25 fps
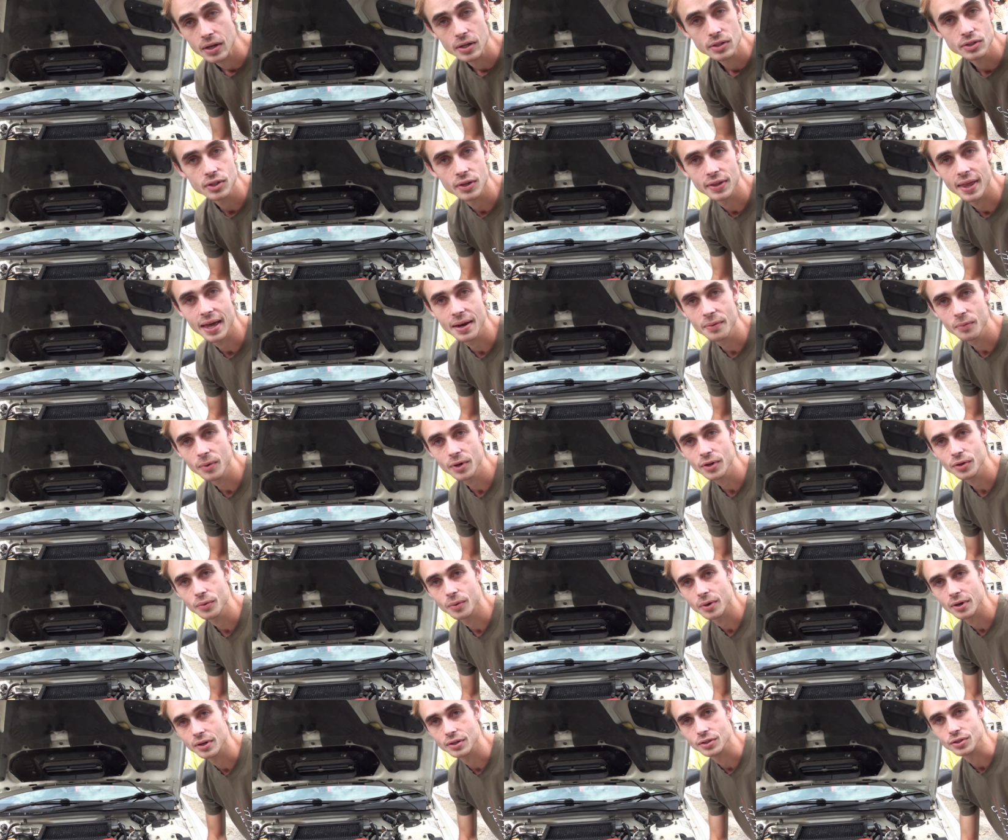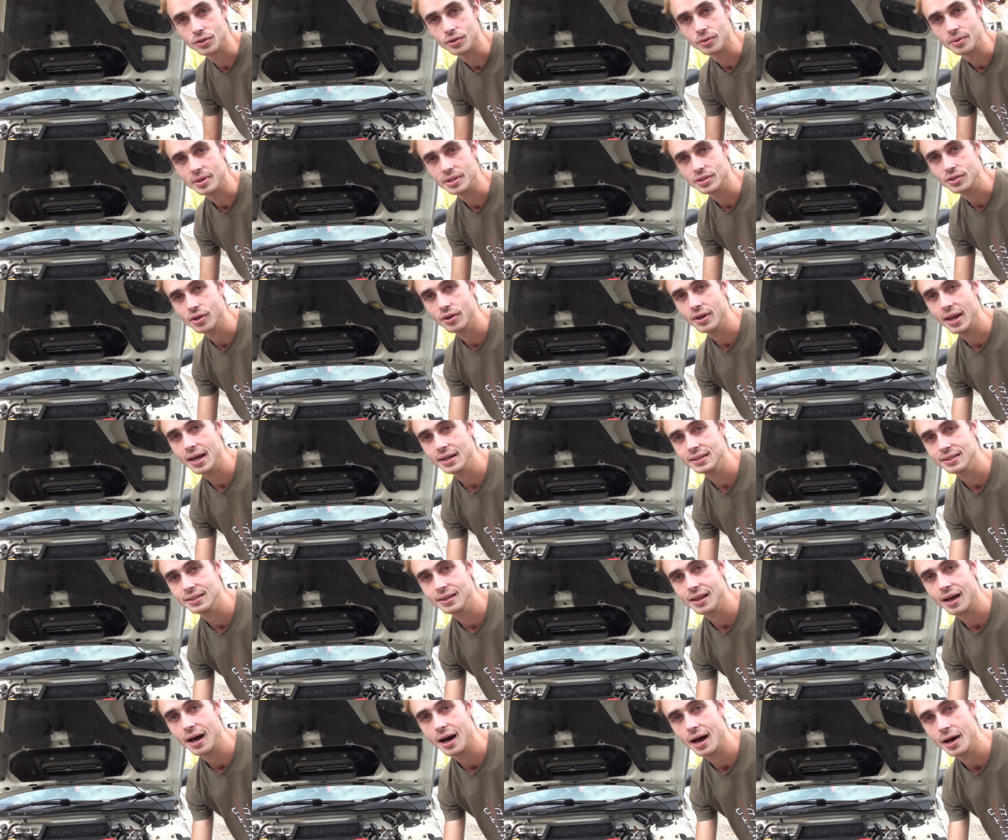So then what you want to do is go down to
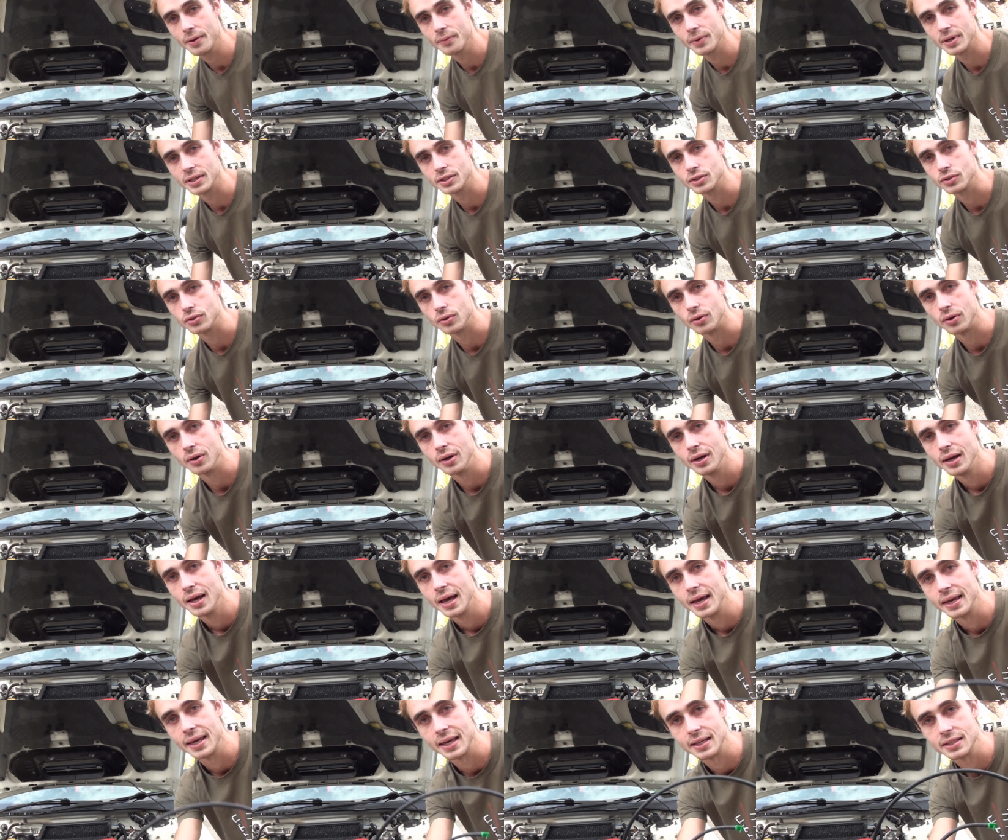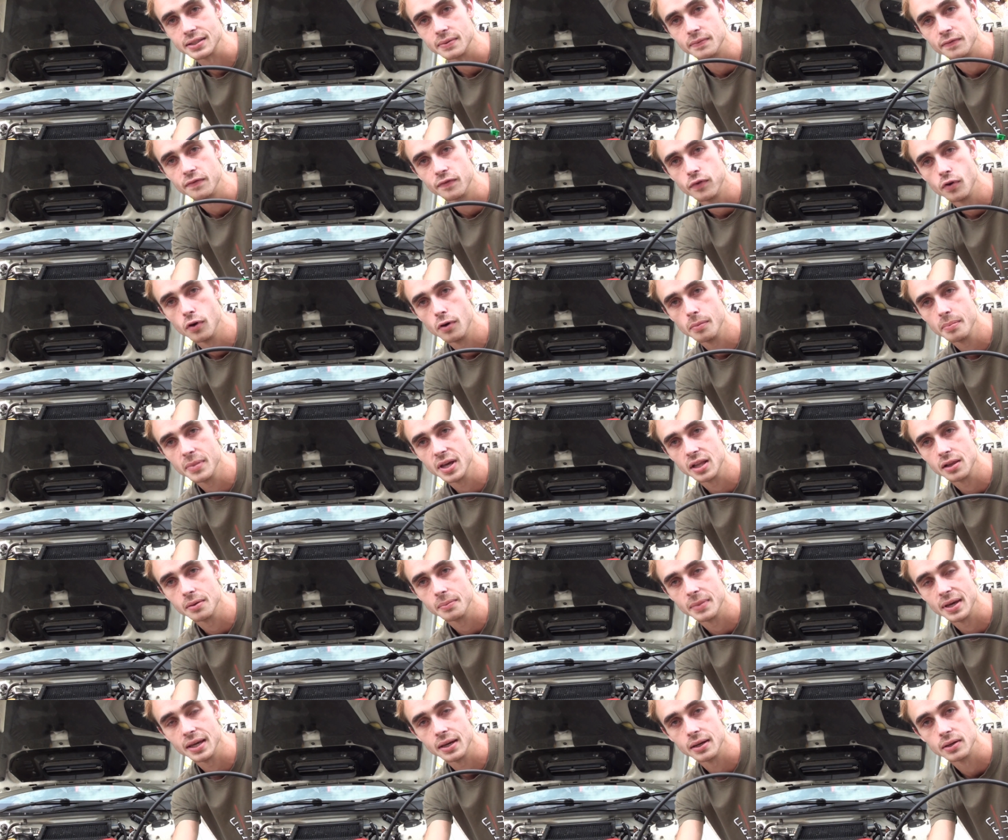the hardware store and get some
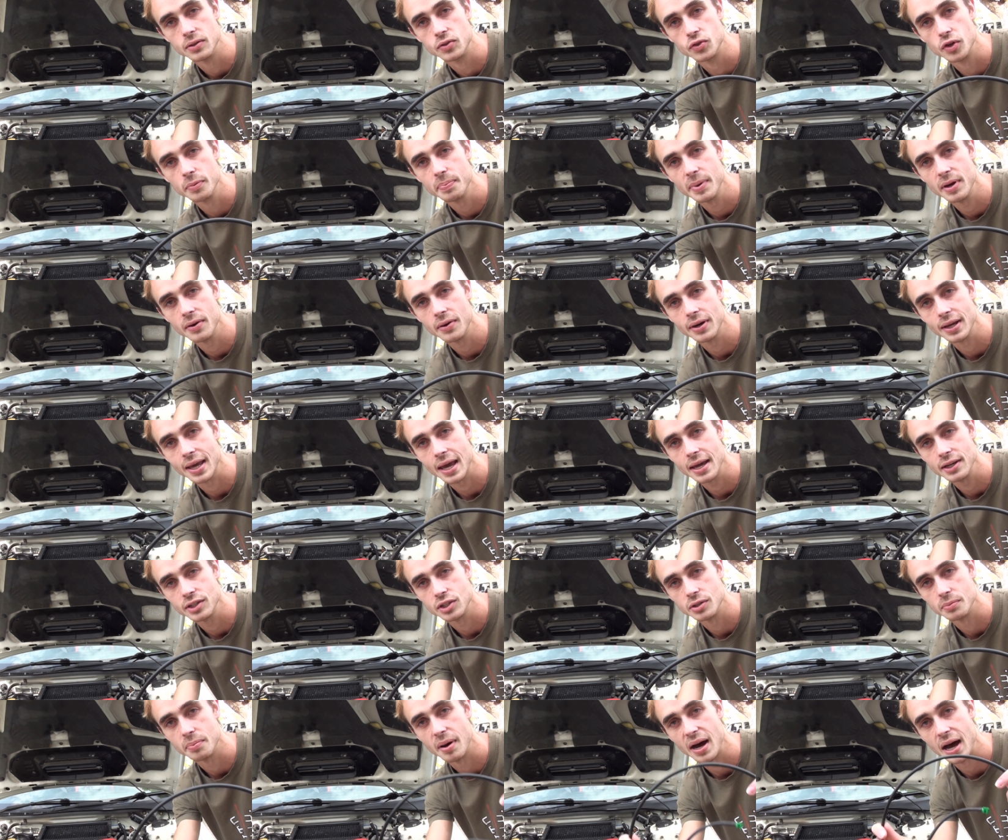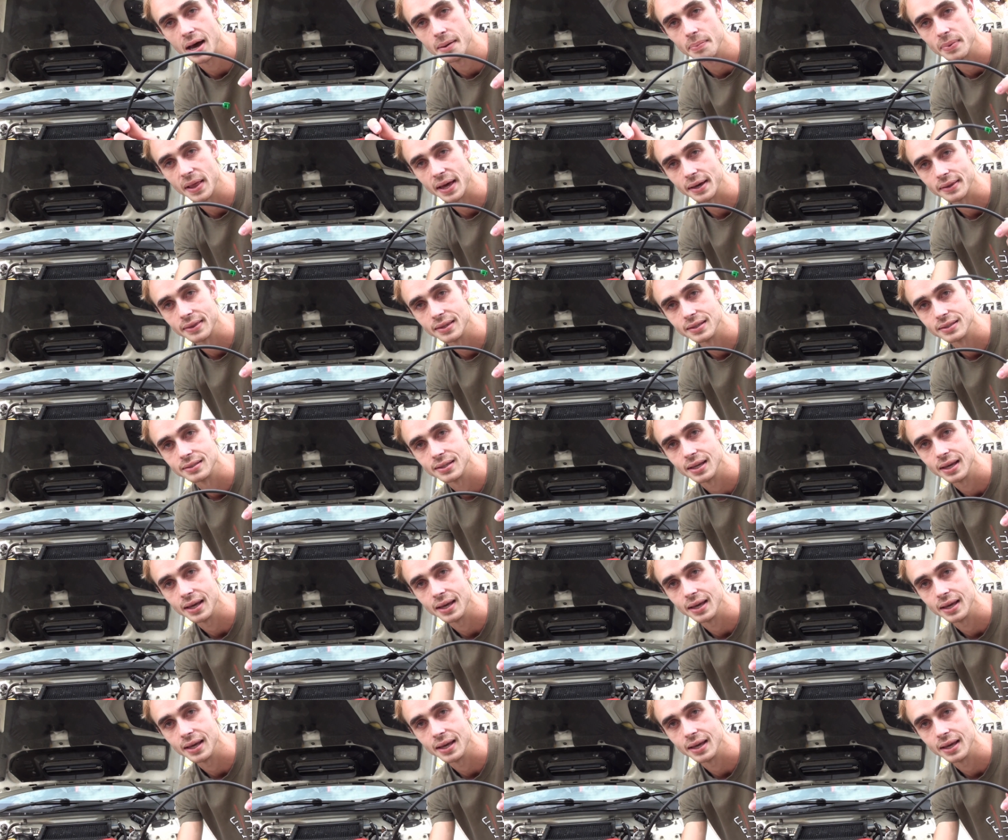4mm drip irrigation pipe like this